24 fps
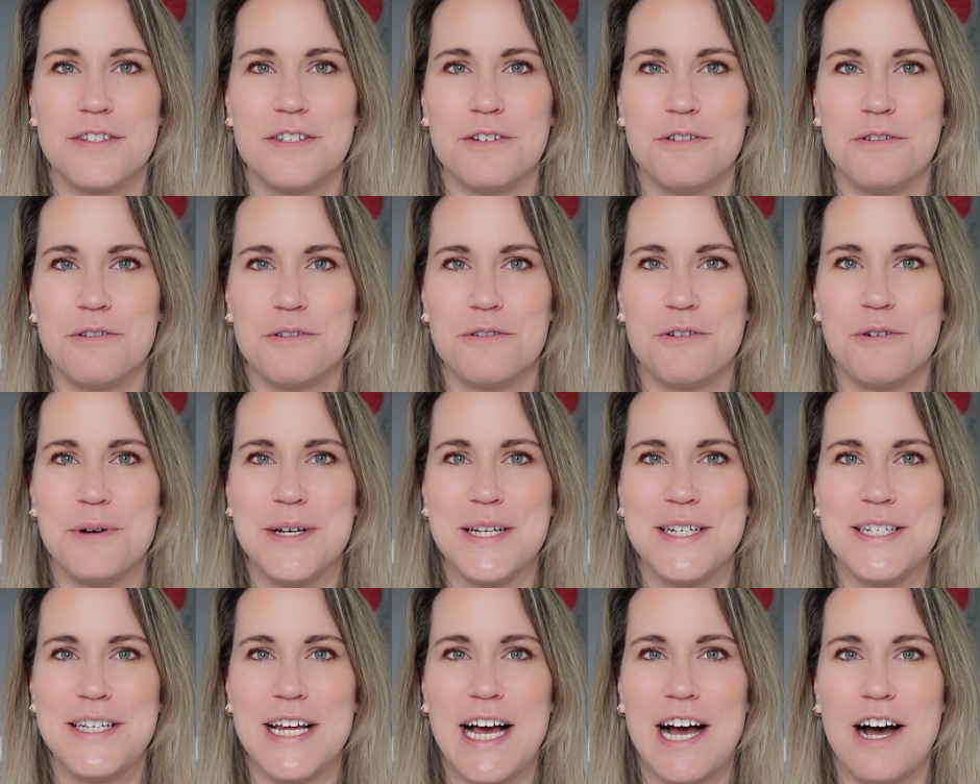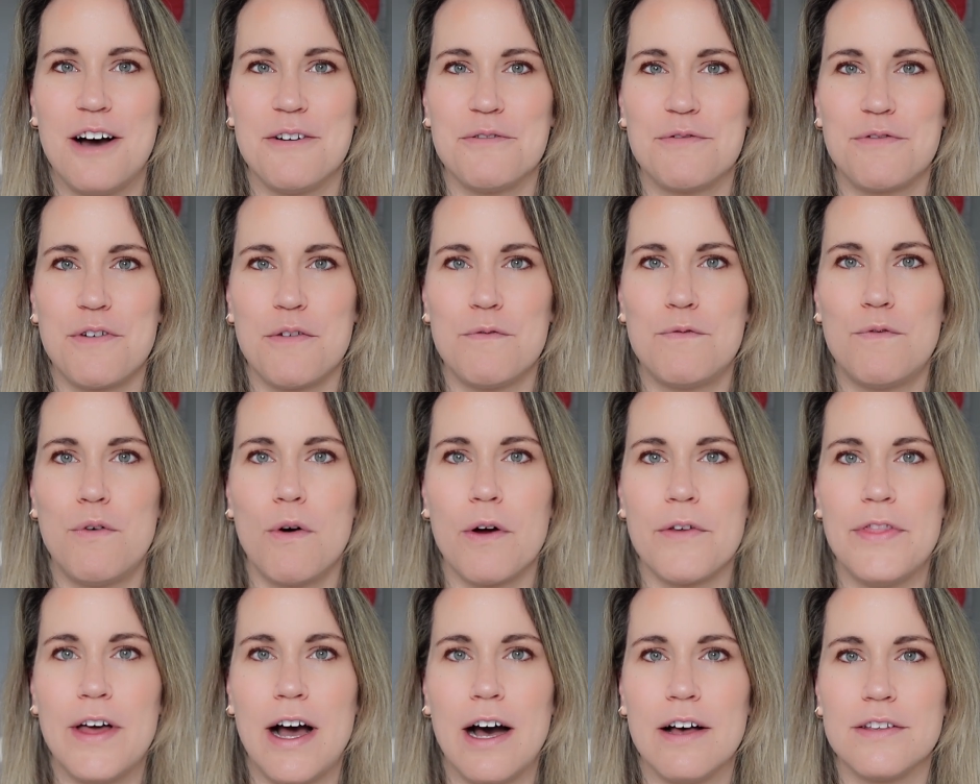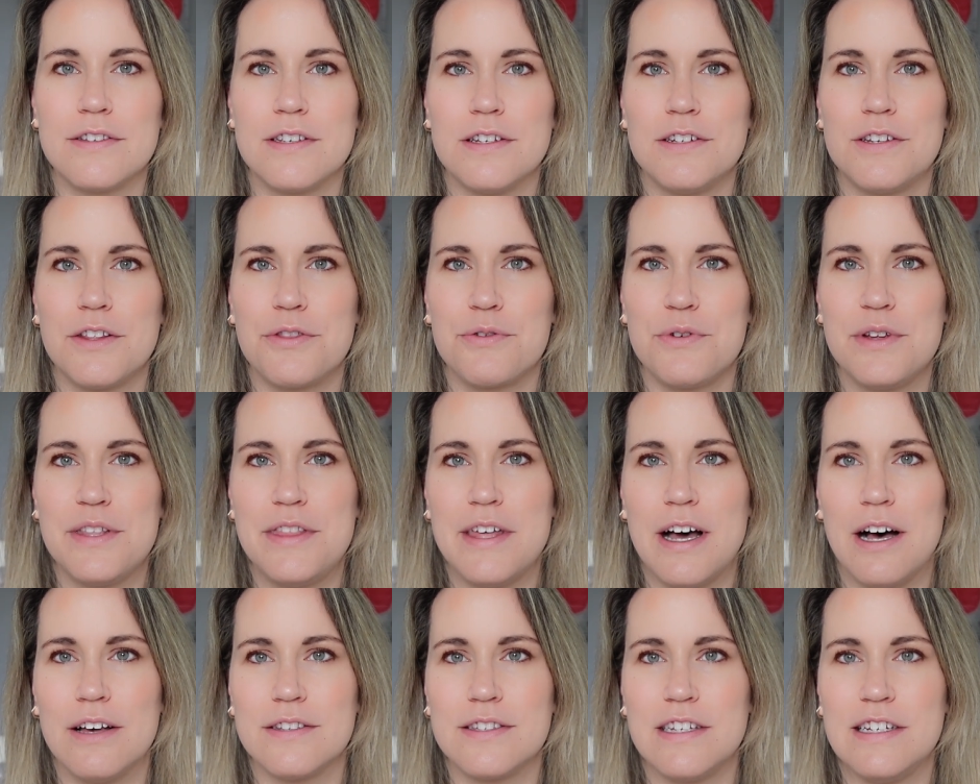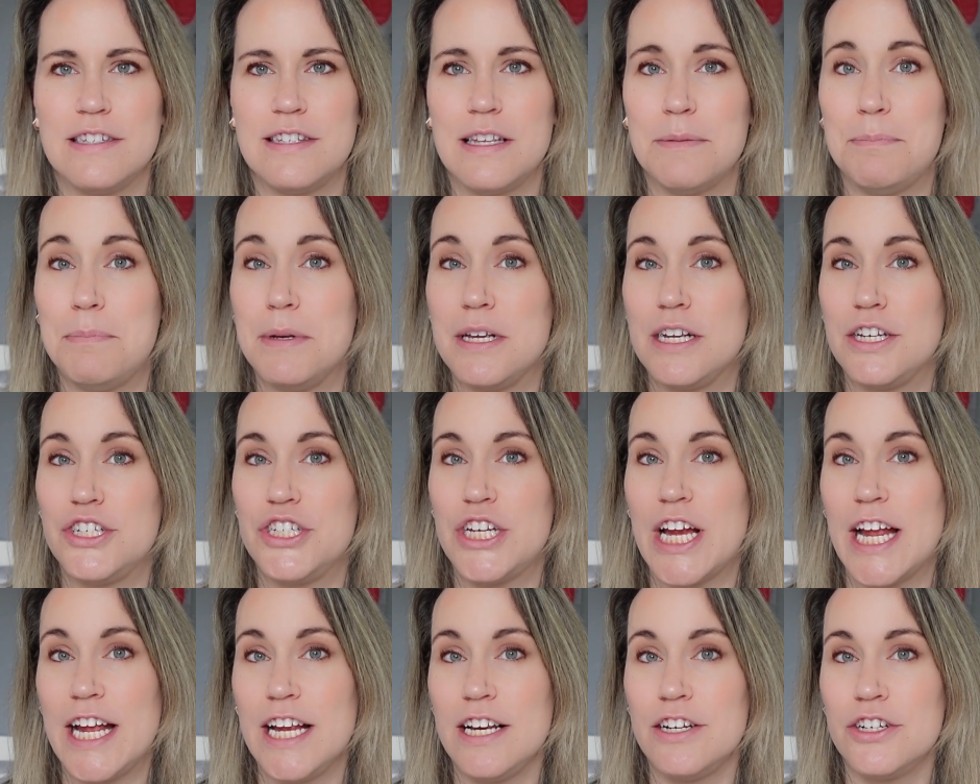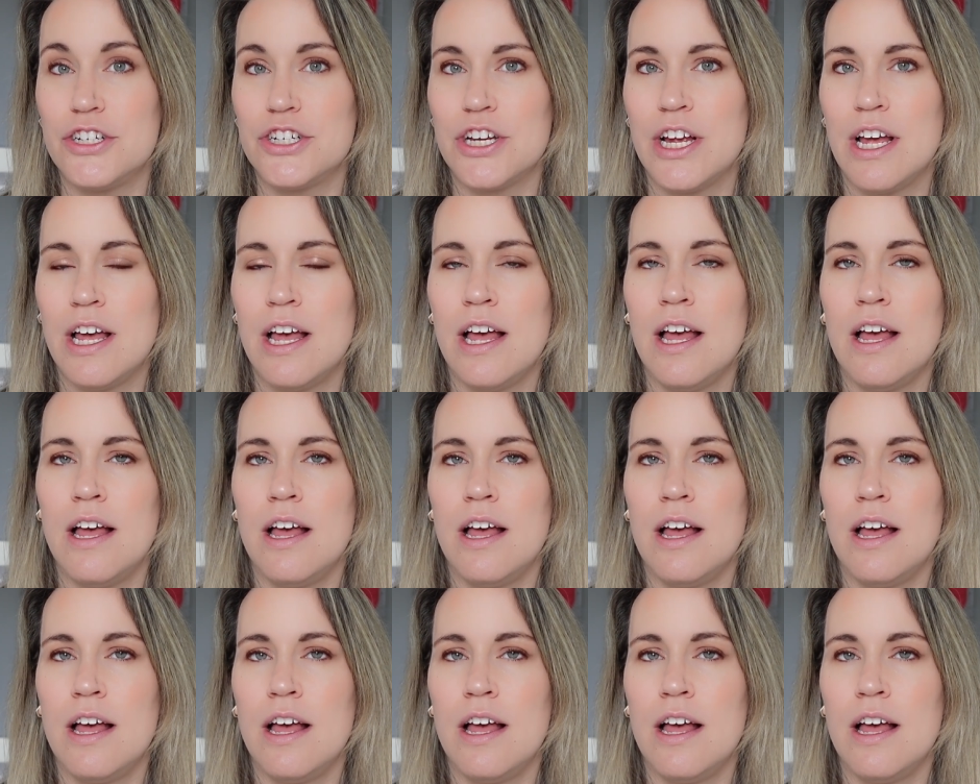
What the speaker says: So going down from 4,000 to 3,000 is a big change.